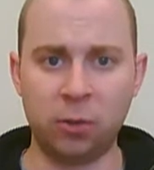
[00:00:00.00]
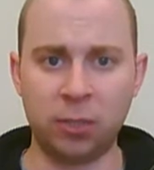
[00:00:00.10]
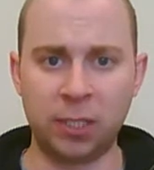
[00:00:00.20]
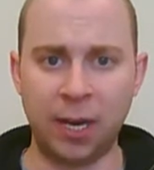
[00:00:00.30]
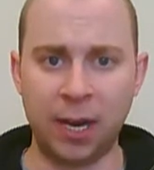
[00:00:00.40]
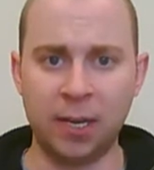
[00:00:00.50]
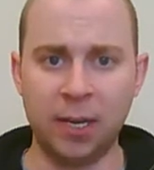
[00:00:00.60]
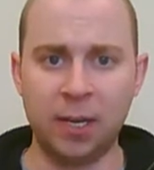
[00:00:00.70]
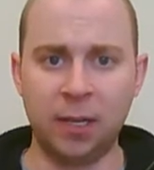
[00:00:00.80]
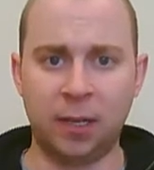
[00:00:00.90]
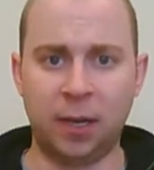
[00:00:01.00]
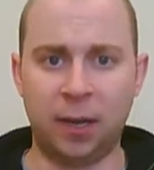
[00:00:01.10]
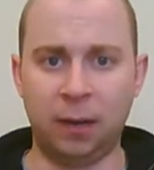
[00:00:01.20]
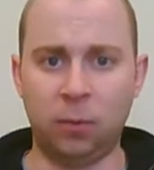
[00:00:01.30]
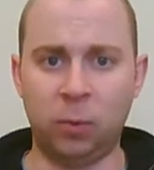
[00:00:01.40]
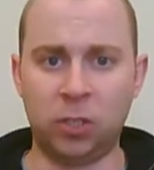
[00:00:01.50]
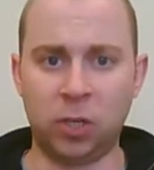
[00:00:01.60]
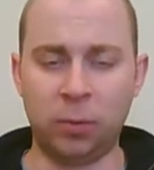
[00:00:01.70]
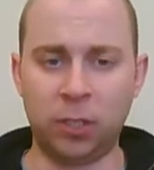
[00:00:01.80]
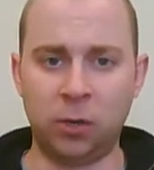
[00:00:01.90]
notes today, which is
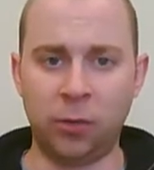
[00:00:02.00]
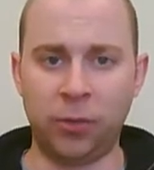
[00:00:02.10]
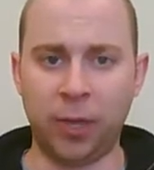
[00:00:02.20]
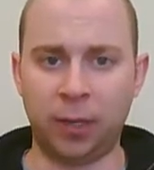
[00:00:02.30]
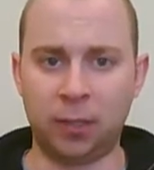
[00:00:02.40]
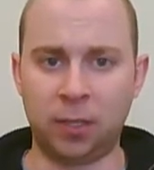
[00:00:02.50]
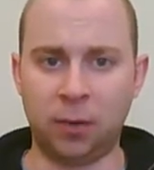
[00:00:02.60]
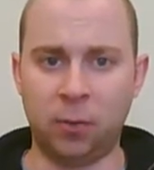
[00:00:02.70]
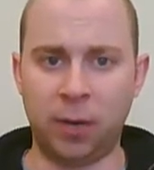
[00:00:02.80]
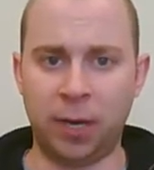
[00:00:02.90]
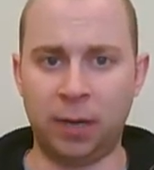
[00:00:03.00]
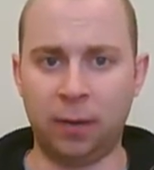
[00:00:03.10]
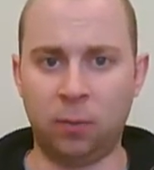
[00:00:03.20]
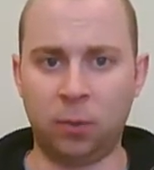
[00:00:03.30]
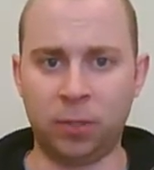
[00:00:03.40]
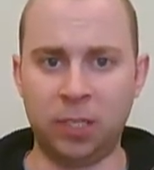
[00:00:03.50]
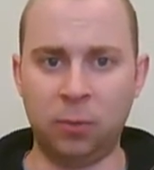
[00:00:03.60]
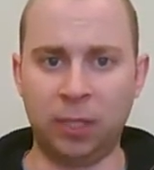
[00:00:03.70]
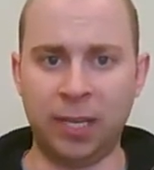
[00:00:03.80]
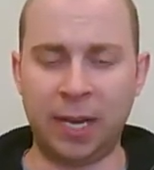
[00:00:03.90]
always a good thing. So we'll see
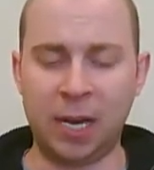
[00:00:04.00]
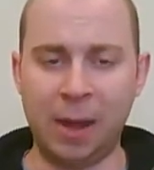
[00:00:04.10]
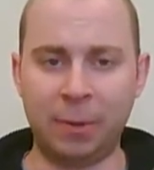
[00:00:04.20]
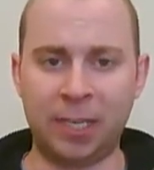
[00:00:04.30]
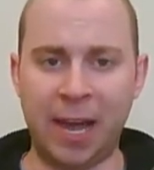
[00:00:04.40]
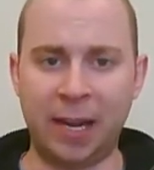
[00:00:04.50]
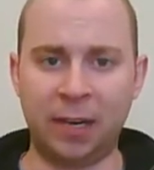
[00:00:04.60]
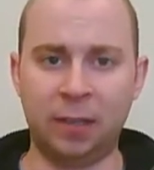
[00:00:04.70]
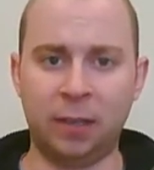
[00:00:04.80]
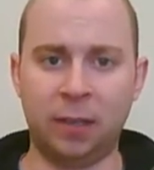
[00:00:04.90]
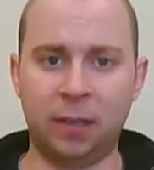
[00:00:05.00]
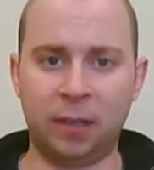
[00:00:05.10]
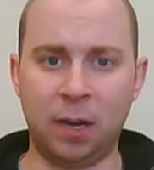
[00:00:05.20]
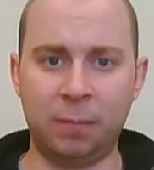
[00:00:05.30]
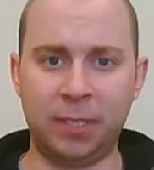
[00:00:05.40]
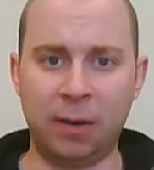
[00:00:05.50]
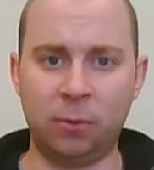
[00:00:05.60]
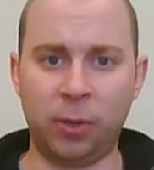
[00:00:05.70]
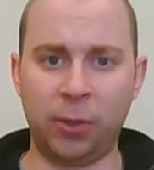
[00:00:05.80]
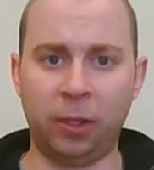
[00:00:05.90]
what the economic data comes
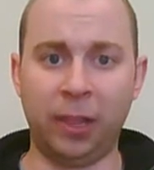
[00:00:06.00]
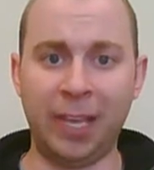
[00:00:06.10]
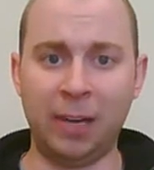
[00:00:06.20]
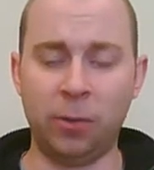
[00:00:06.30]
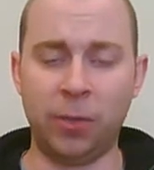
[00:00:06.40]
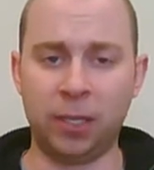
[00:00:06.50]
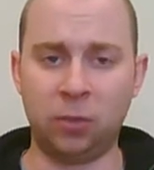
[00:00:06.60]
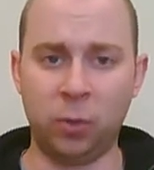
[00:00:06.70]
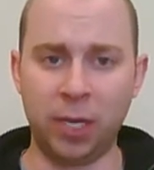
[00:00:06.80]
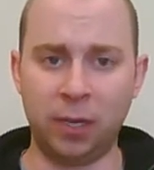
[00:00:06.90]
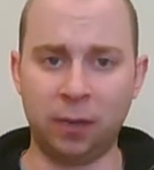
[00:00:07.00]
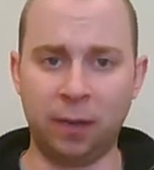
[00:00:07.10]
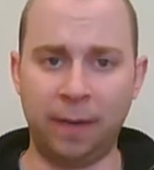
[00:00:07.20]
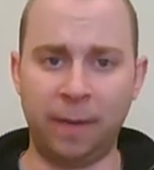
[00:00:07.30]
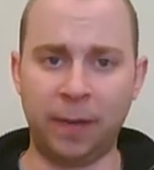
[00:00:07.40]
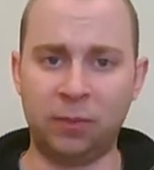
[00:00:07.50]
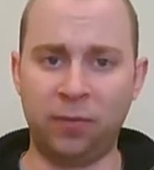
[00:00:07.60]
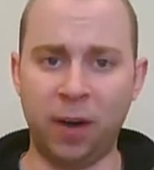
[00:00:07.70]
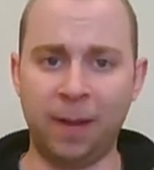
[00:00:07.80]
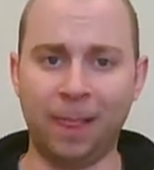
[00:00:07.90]
out with later this week. It's a
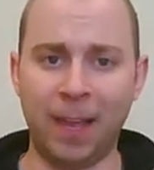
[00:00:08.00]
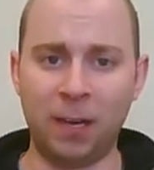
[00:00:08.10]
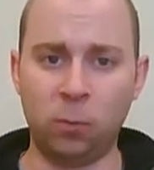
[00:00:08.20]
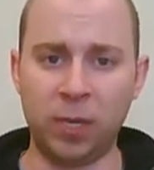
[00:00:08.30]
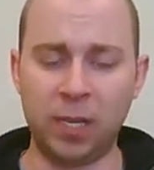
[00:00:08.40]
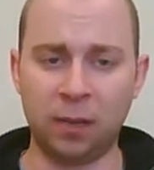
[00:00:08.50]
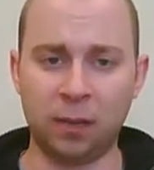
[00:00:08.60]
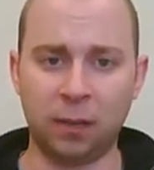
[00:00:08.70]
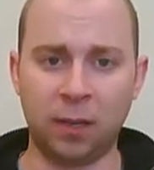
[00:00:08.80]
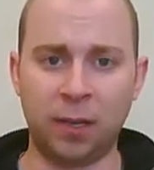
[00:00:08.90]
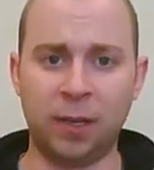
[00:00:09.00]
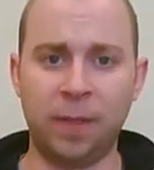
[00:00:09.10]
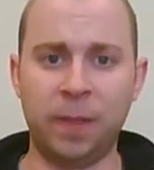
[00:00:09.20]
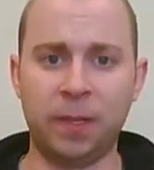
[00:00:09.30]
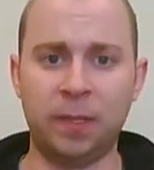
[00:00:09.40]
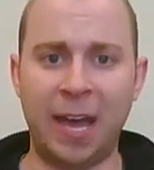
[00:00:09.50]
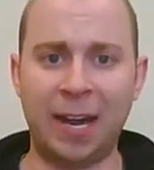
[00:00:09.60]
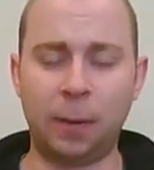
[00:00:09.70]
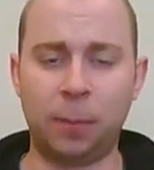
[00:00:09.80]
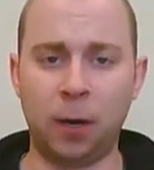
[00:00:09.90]
very light week in the
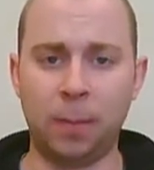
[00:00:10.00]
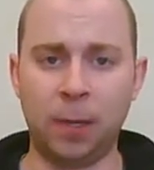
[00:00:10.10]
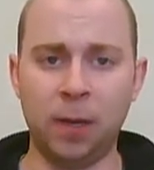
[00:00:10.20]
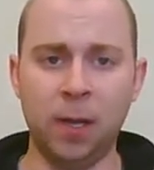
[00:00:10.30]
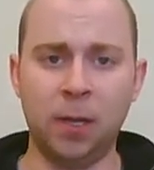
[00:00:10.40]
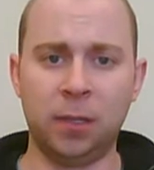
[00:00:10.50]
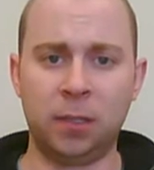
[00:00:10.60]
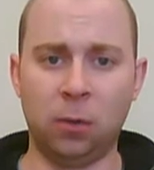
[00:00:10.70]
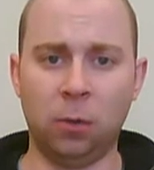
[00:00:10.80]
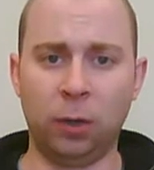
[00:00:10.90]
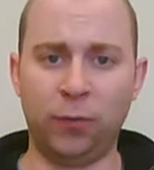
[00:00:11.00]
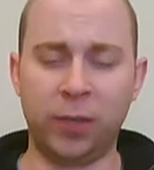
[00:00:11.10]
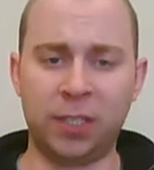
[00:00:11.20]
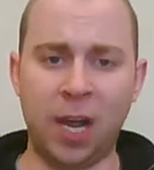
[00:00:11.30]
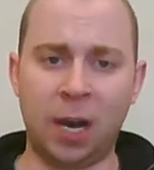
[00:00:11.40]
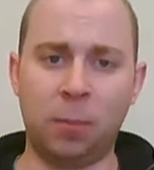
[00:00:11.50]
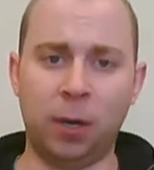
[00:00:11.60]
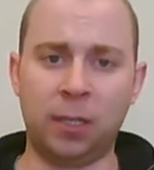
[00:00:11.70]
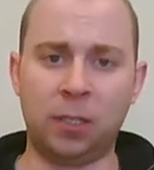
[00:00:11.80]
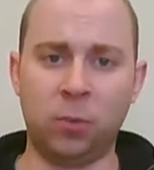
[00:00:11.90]
data department, so look for the stock
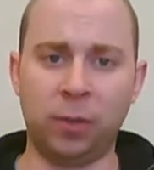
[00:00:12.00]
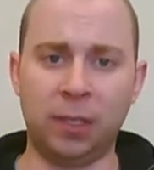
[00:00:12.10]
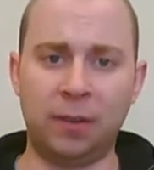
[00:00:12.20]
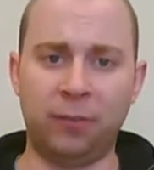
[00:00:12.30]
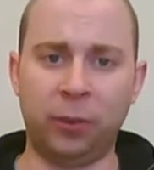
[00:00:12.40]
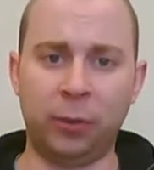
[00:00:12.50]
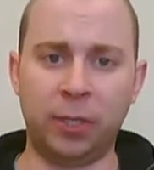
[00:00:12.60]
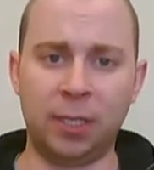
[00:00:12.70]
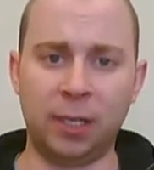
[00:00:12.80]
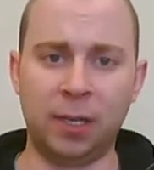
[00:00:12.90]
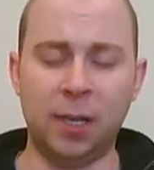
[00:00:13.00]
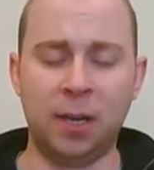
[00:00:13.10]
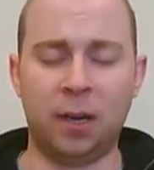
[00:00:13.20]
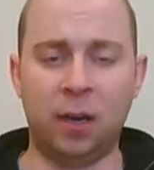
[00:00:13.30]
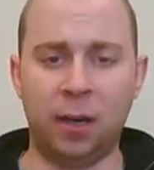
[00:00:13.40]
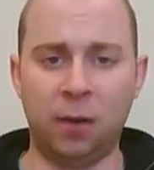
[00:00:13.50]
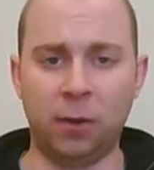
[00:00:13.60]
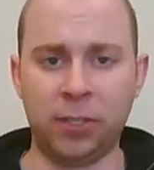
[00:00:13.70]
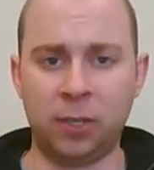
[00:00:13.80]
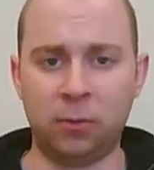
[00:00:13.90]
market to really influence it.
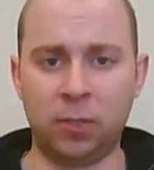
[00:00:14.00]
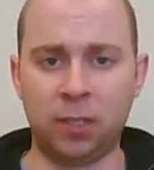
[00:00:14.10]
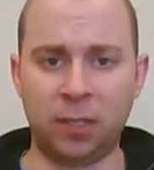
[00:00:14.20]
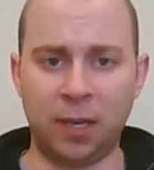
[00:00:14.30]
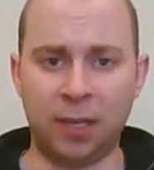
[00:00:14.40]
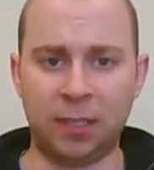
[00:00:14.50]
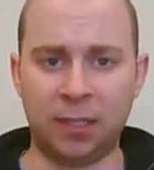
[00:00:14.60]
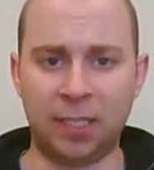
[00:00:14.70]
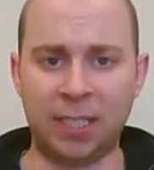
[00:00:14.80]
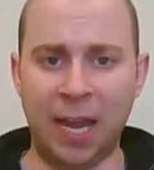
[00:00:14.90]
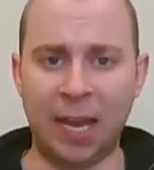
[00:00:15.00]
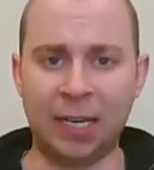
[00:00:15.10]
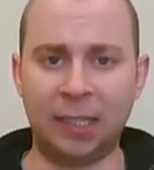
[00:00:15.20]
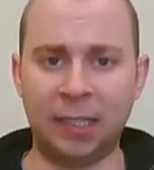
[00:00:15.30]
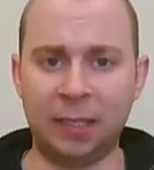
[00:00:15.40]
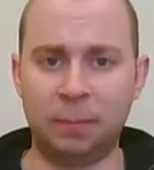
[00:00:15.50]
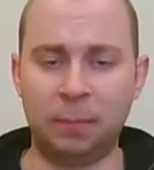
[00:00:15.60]
Also, just as an aside, the